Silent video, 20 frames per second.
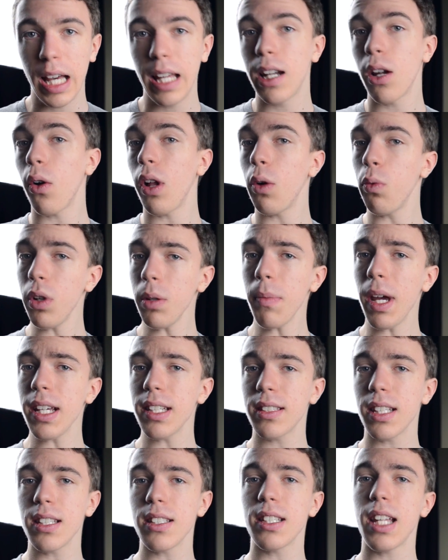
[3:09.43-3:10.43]
Now while it would make
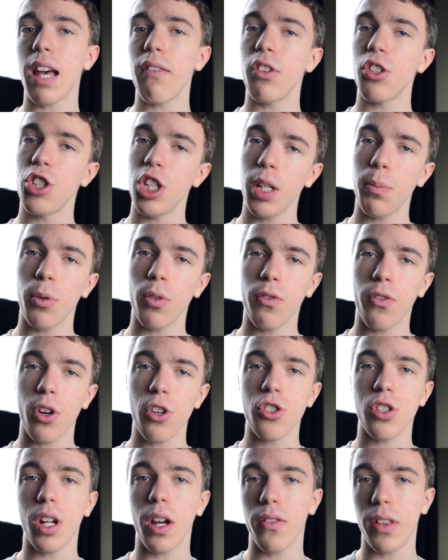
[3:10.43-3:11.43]
sense to have a cheaper
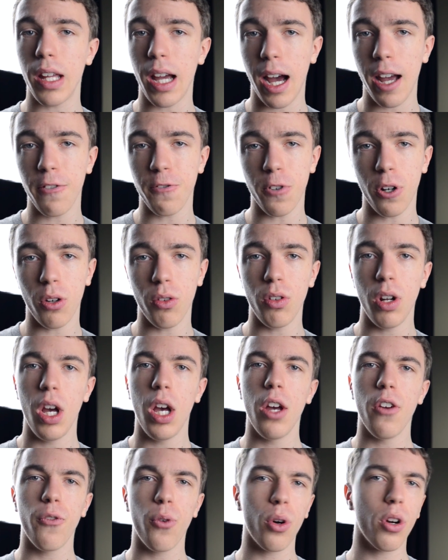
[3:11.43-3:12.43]
version of the iPhone
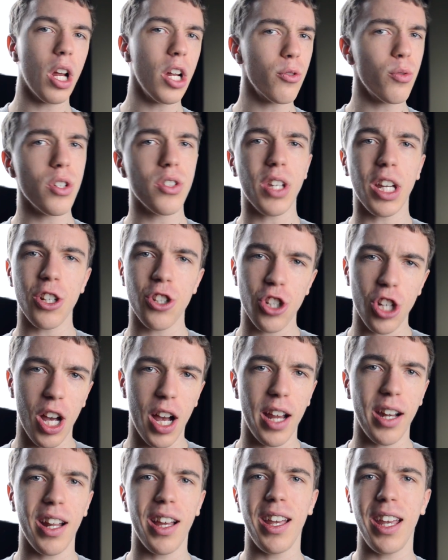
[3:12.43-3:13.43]
for countries like
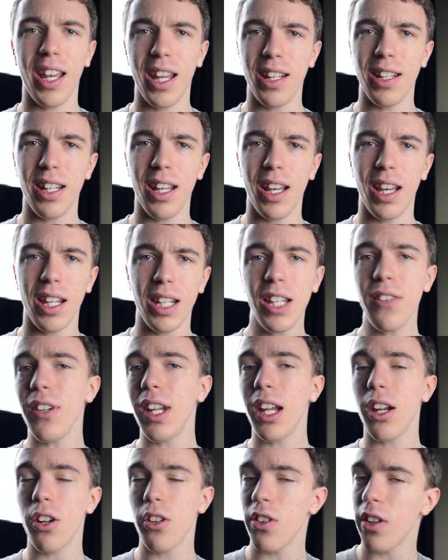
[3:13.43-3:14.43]
China, India, and even
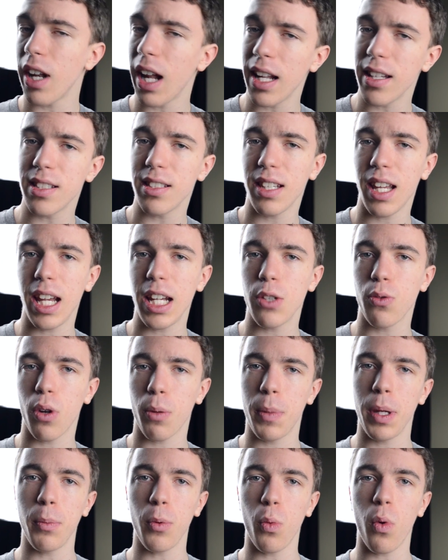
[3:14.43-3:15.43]
here in the United States where
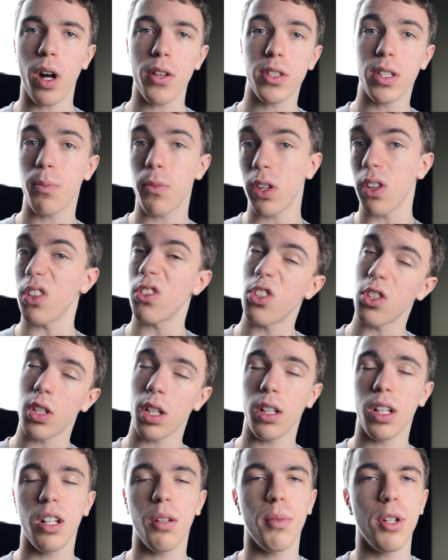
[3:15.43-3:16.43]
people want something that's just a
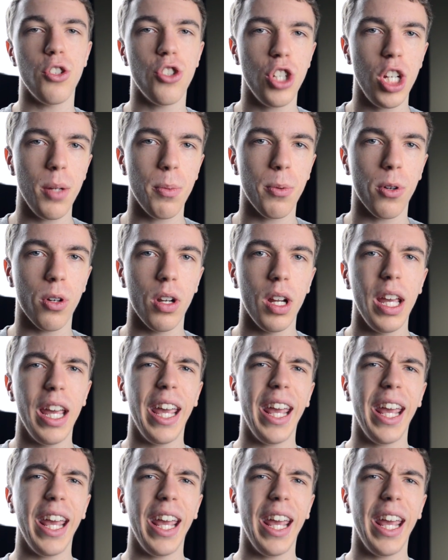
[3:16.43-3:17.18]
little bit cheaper,